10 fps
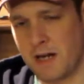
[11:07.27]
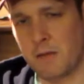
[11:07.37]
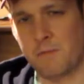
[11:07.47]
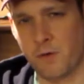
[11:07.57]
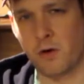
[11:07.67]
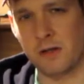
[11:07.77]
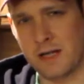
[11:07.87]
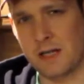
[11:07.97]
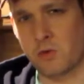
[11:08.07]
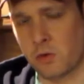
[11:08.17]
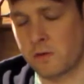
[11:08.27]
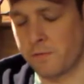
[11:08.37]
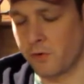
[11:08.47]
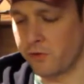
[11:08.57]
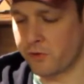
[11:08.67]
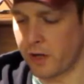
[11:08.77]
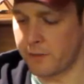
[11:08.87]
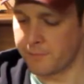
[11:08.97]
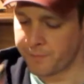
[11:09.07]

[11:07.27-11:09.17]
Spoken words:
full, leaning toward the full side.